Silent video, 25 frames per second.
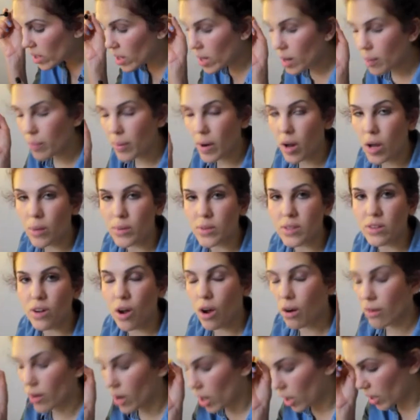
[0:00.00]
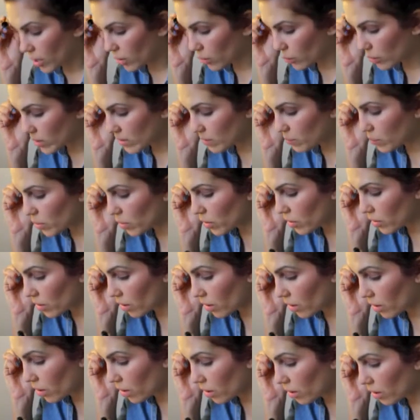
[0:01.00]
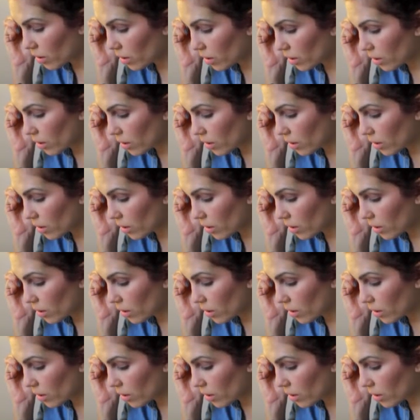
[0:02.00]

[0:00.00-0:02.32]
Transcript: I apply mascara, I always put a